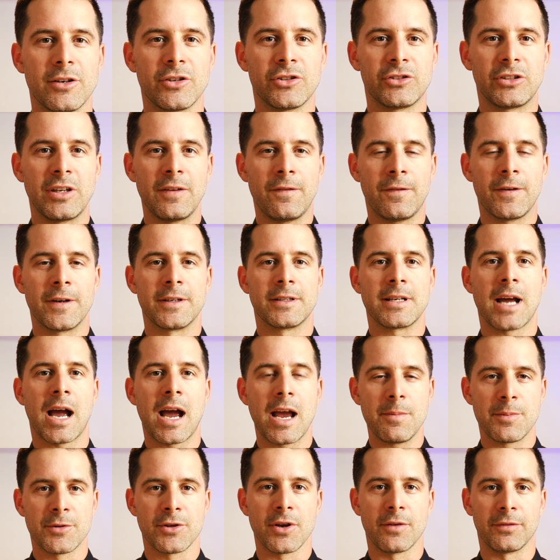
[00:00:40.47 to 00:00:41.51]
There's different
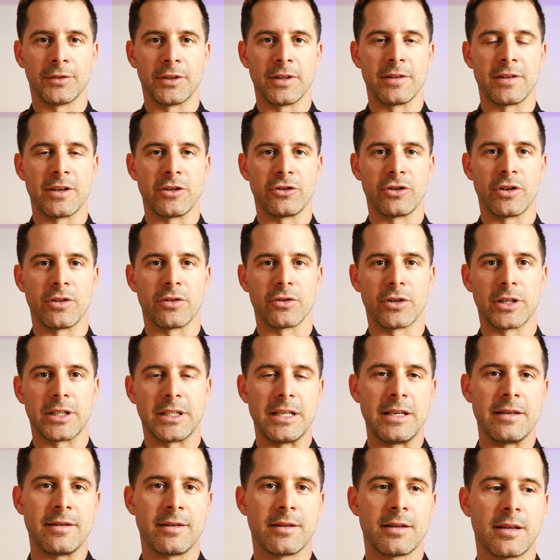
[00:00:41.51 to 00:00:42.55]
types of decisions, or at
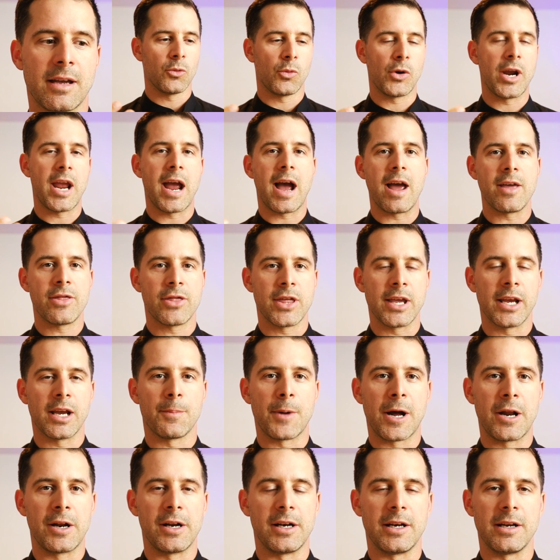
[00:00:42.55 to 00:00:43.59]
least the way I think
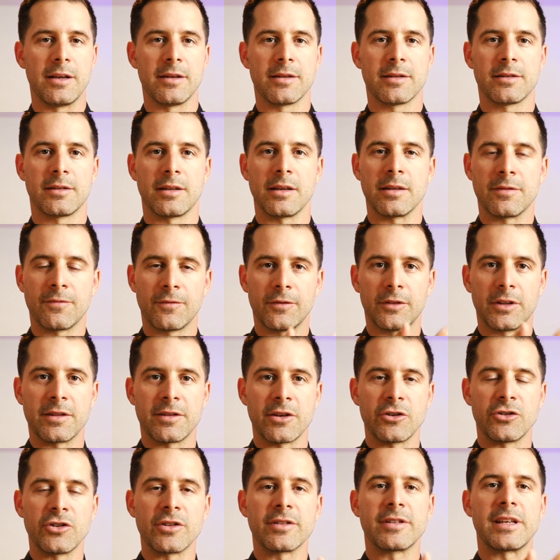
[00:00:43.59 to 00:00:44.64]
about it is
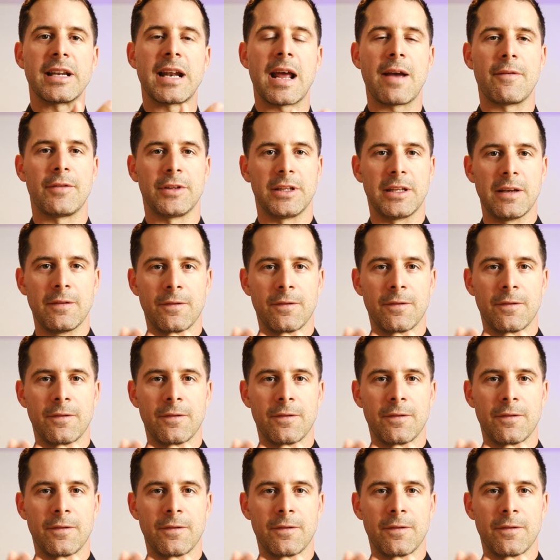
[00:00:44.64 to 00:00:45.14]
decisions that have a